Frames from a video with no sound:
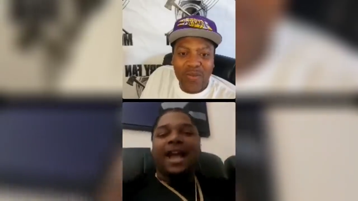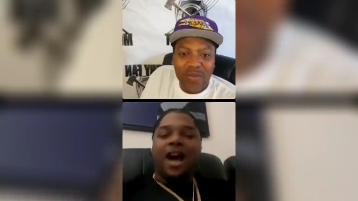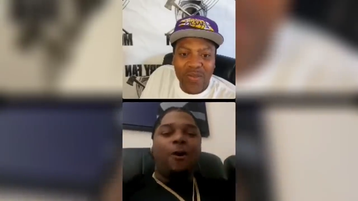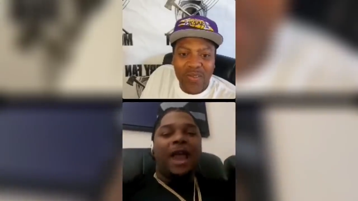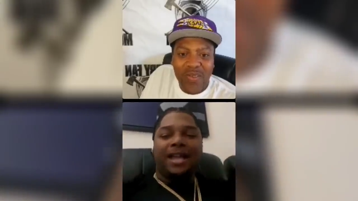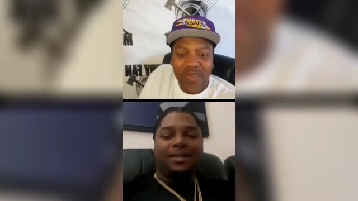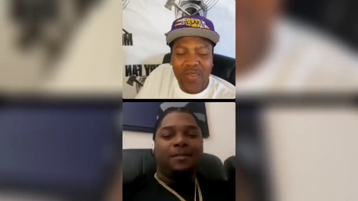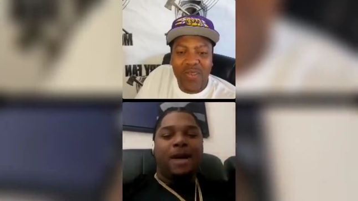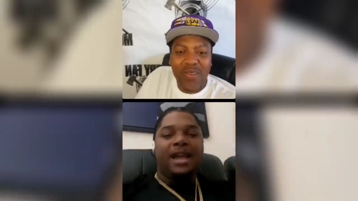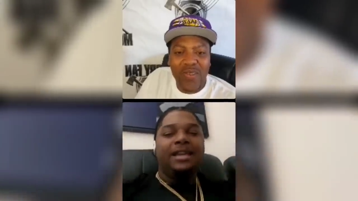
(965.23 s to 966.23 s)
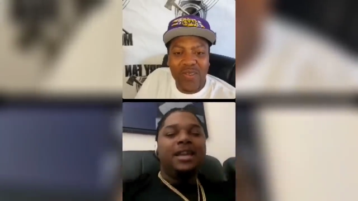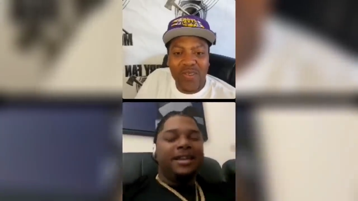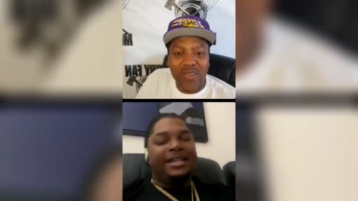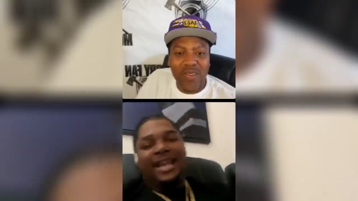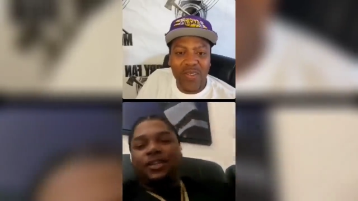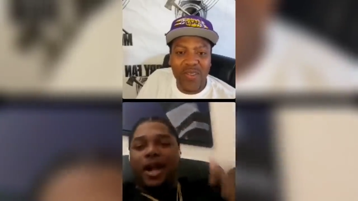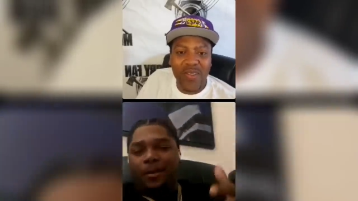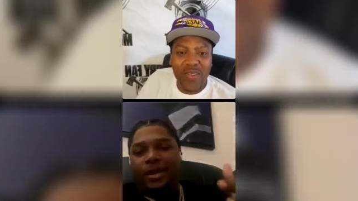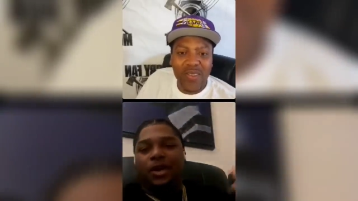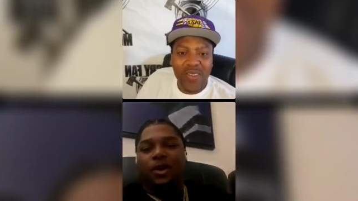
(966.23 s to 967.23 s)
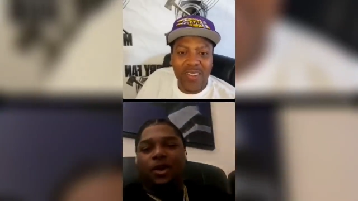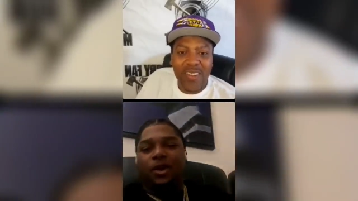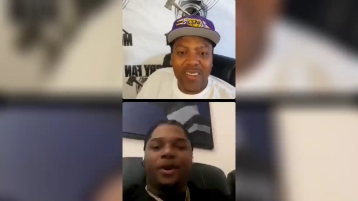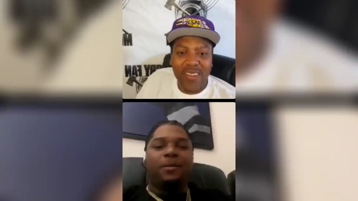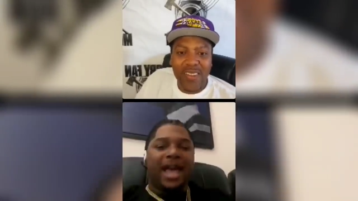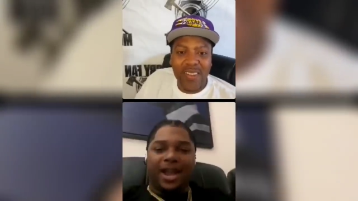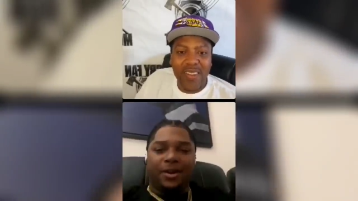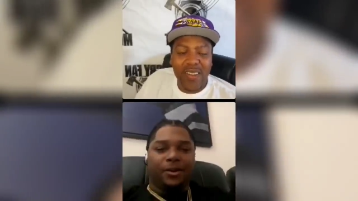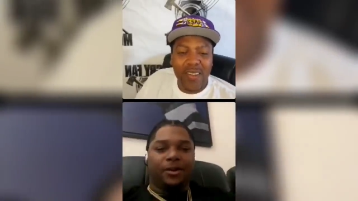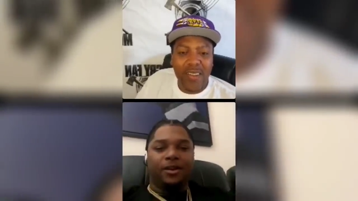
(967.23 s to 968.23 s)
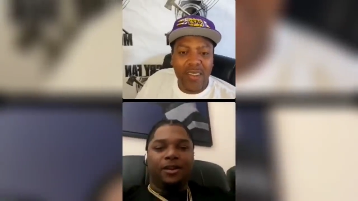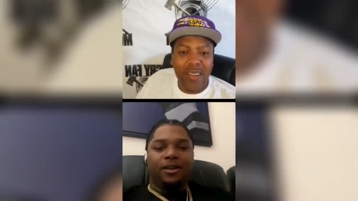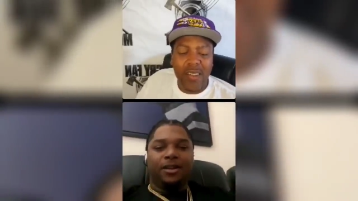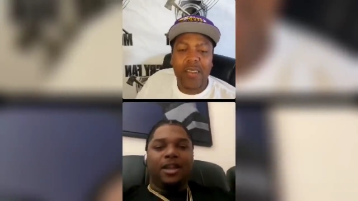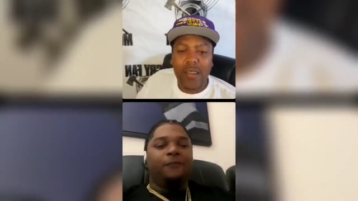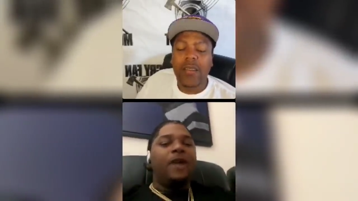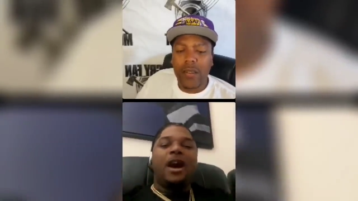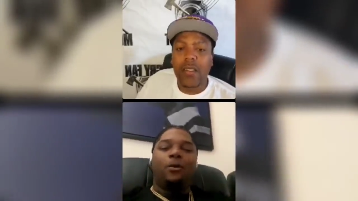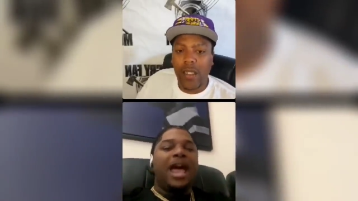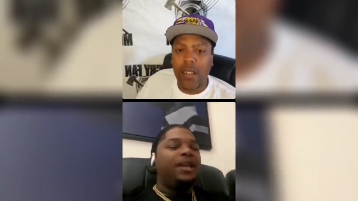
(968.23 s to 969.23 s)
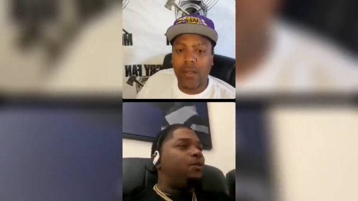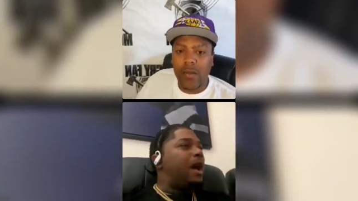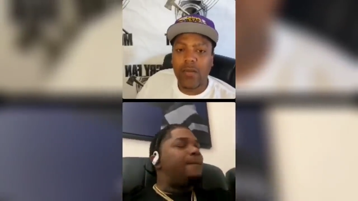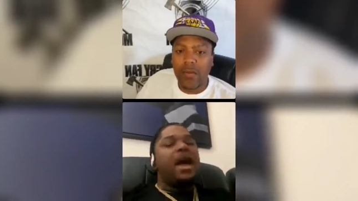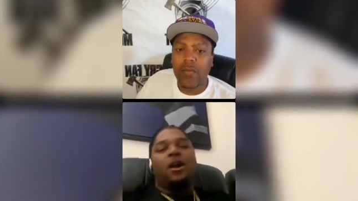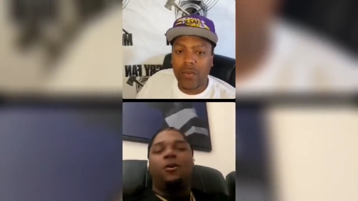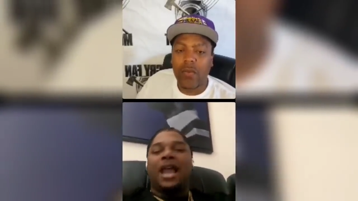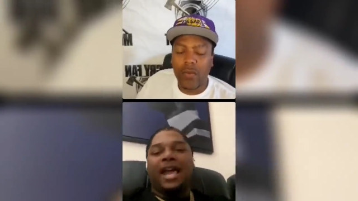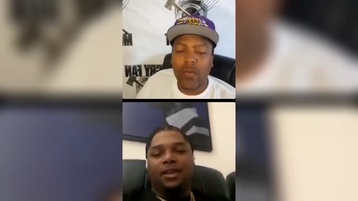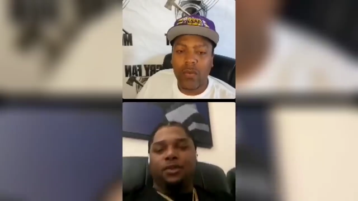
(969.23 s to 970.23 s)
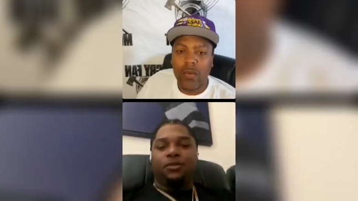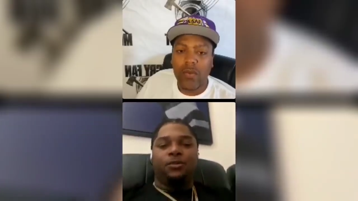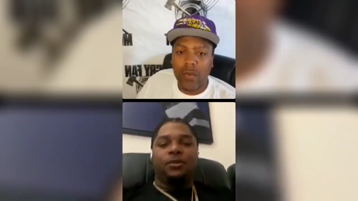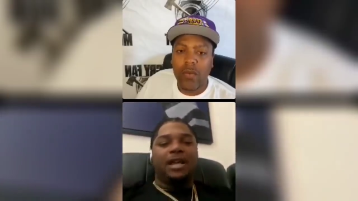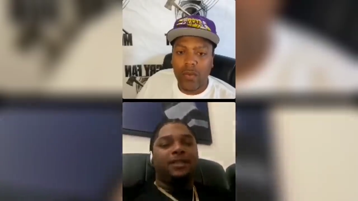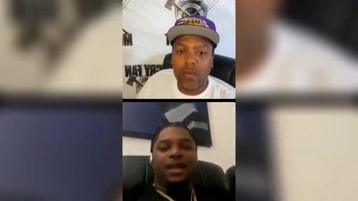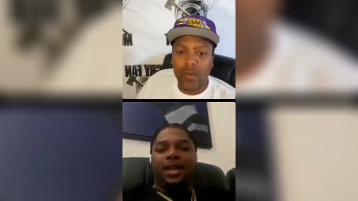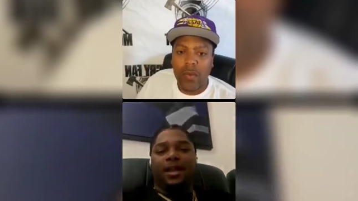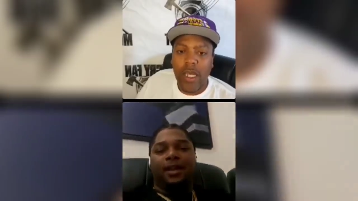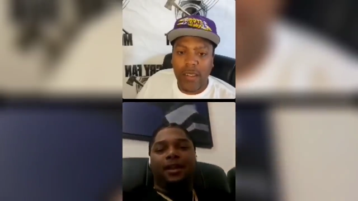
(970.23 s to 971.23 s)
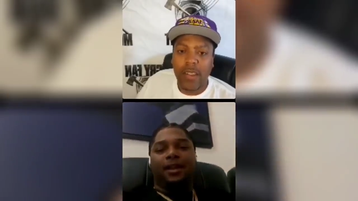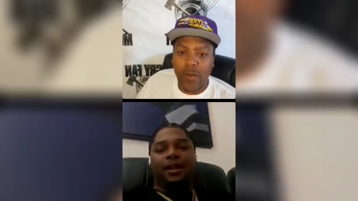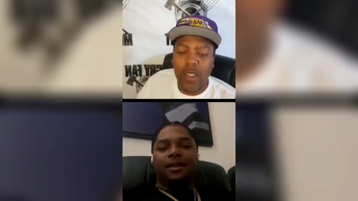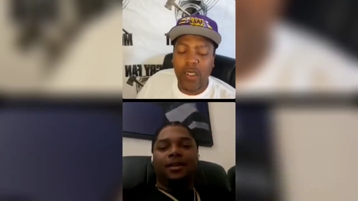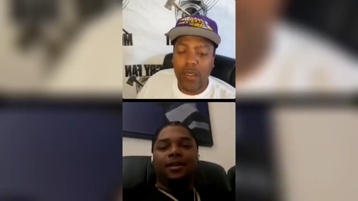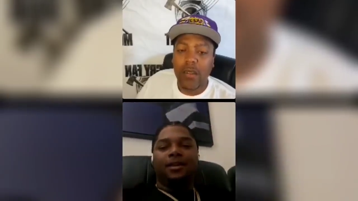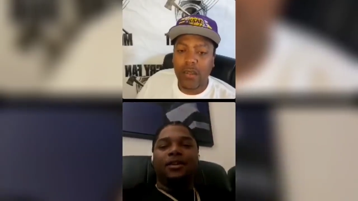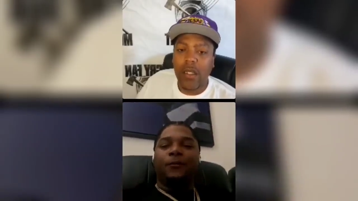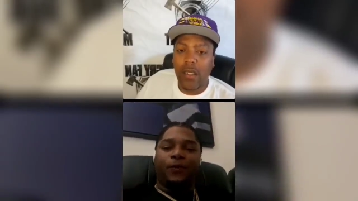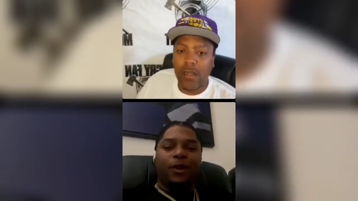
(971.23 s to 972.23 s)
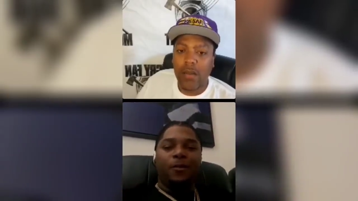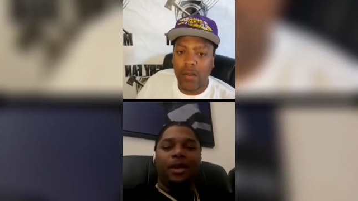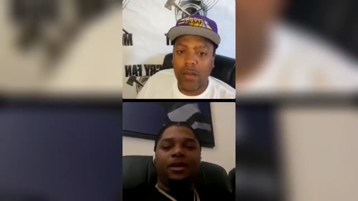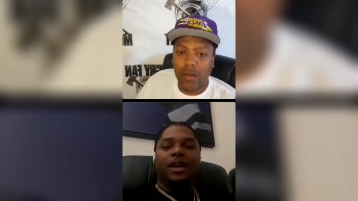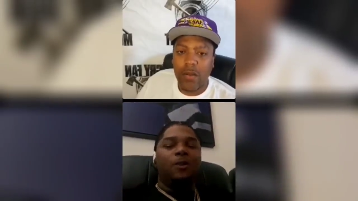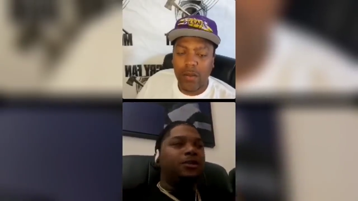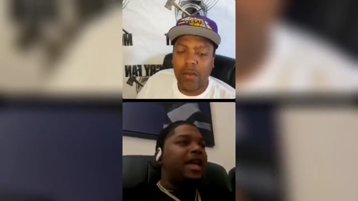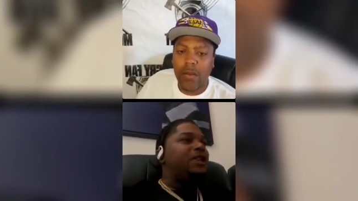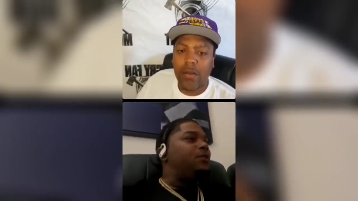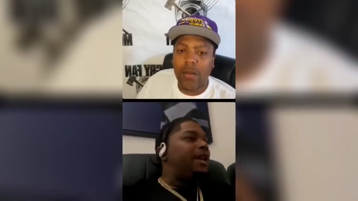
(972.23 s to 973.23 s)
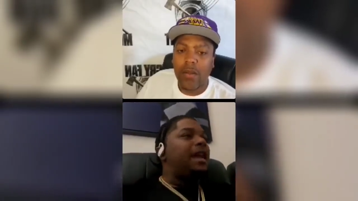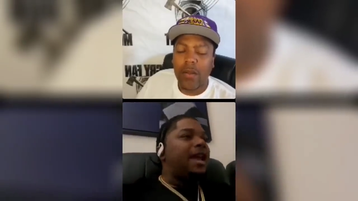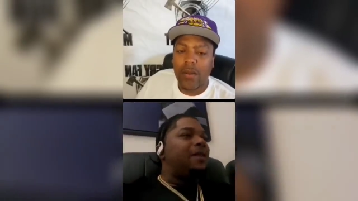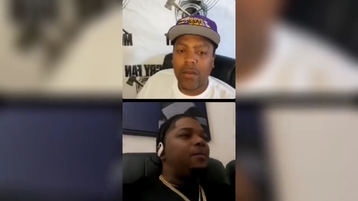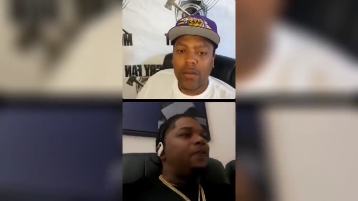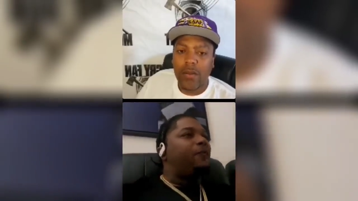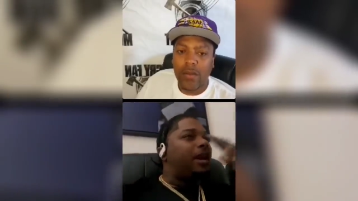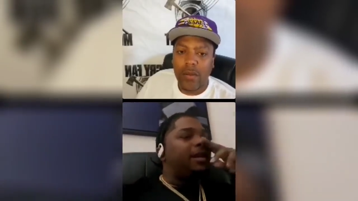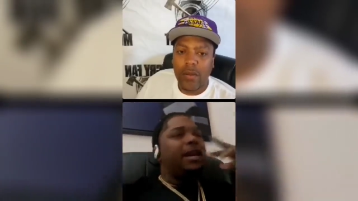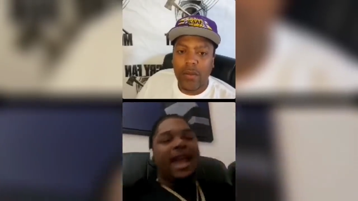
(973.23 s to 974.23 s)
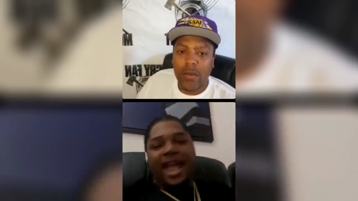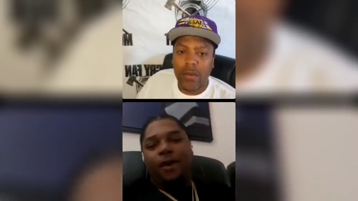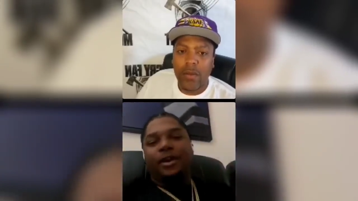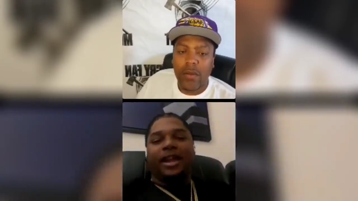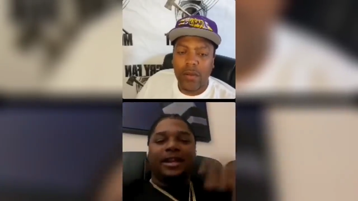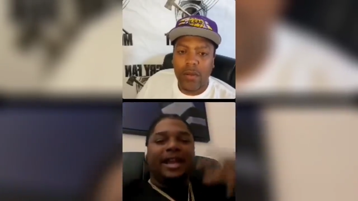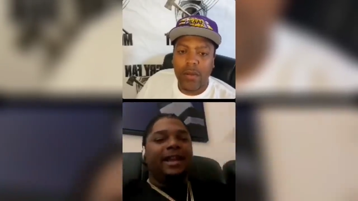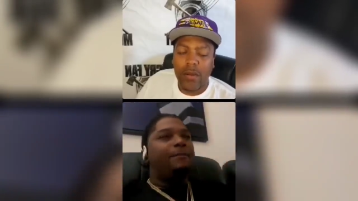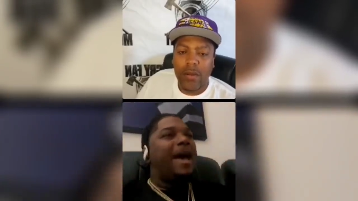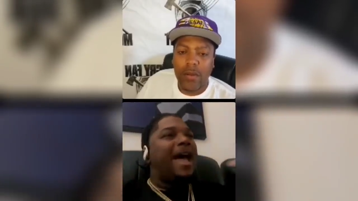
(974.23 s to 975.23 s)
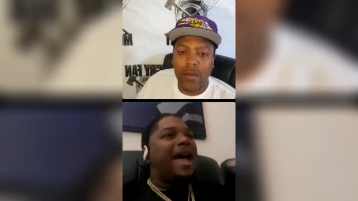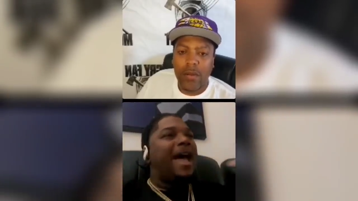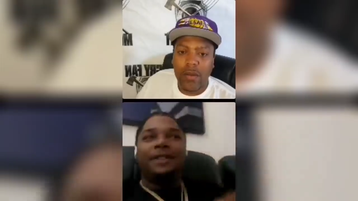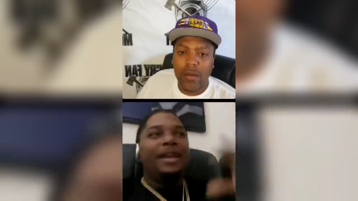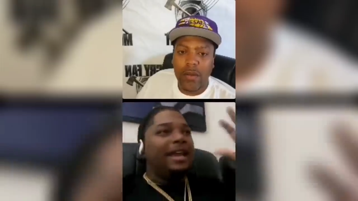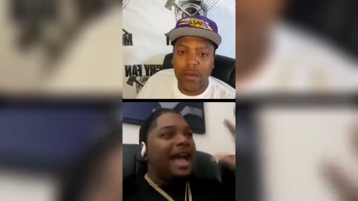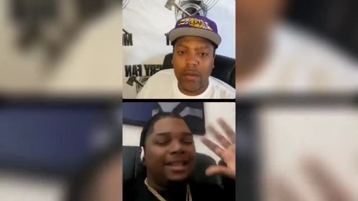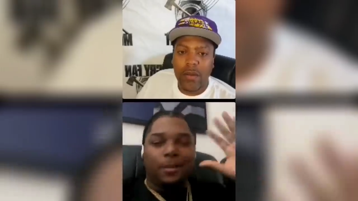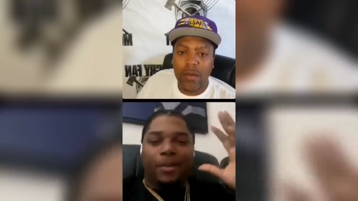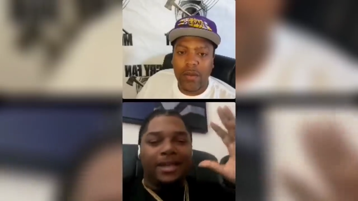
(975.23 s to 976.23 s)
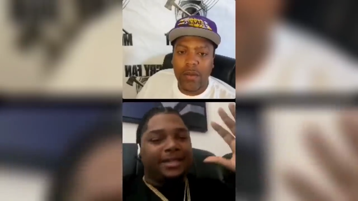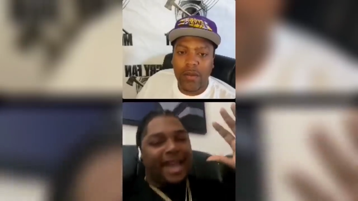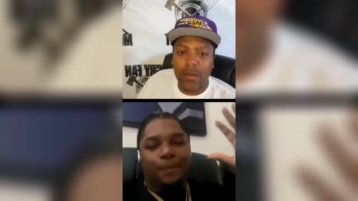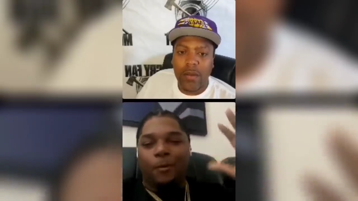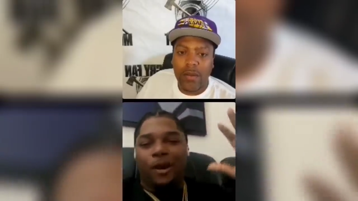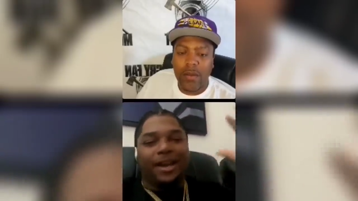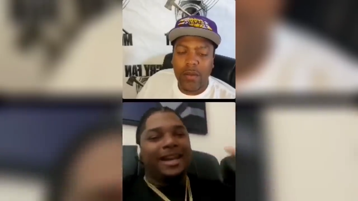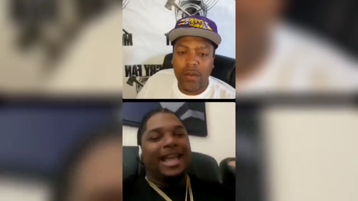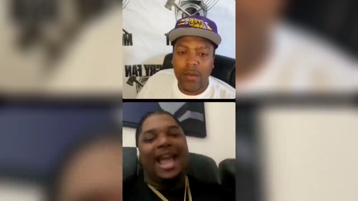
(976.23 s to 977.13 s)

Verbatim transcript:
Speaker 1: like I don't like somebody, then try to be cool with them later. If I don't yeah. like you, I'm not gonna like you. That's it.
Speaker 2: That's what it is.
Speaker 1: You yeah. feel me? Don't say you didn't like a motherfucker. Then now, nigga, nigga, back, nigga, got the best camera work in the